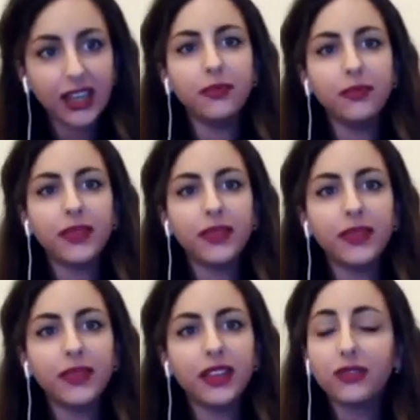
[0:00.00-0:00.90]
It's called
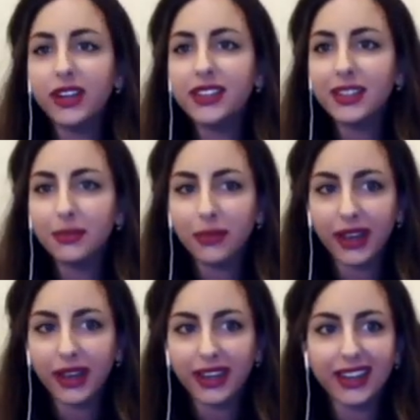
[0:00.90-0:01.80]
Florence and
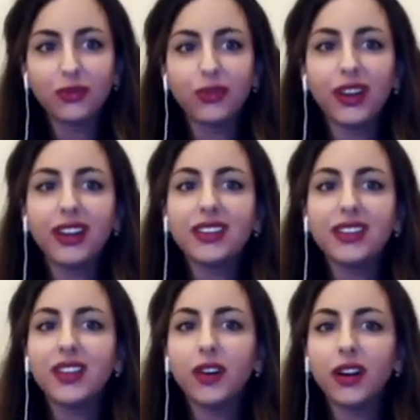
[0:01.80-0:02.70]
Baghdad, Renaissance
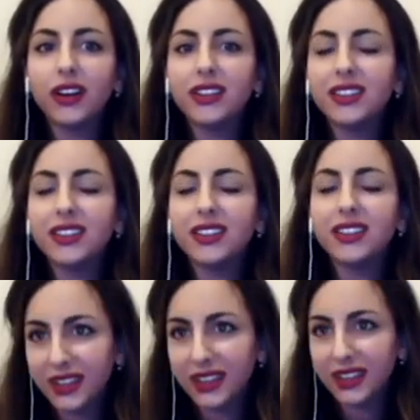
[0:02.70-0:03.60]
Art and Arab Science.